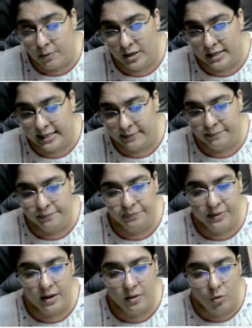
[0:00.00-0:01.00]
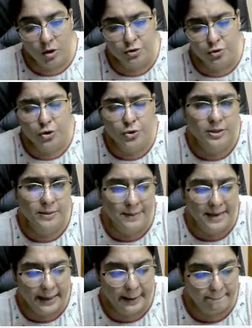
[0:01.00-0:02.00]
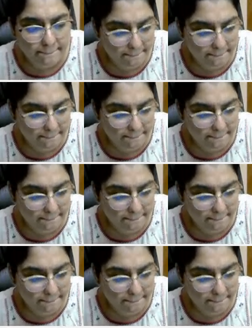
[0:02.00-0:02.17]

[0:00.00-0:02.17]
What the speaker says: body, what role do they play?